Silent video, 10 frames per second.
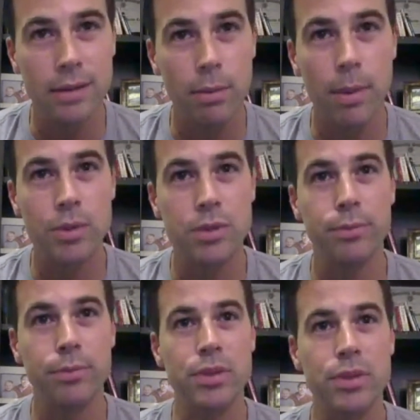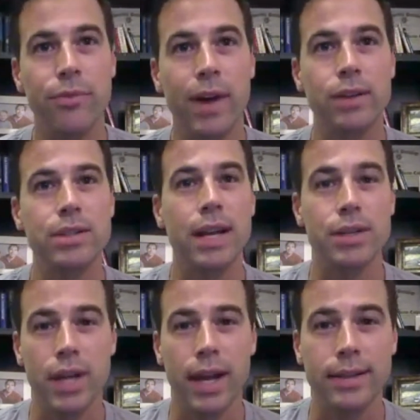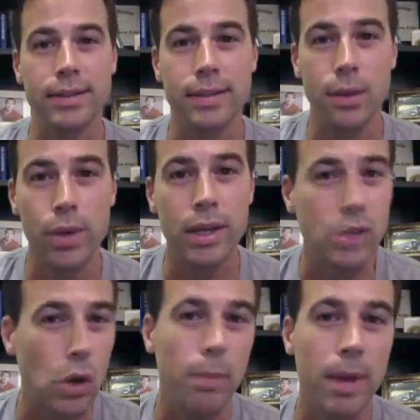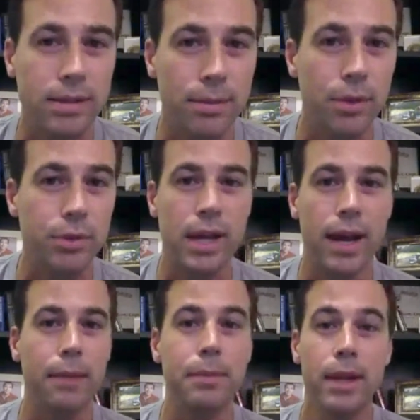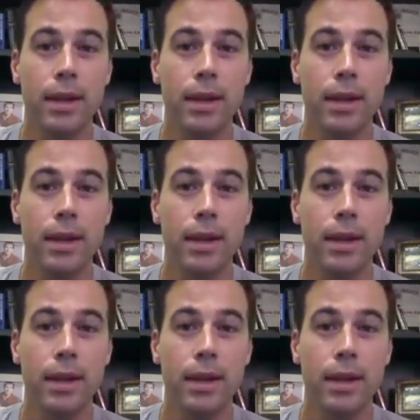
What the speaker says: I remember some fireside chats that we can talk about some other time,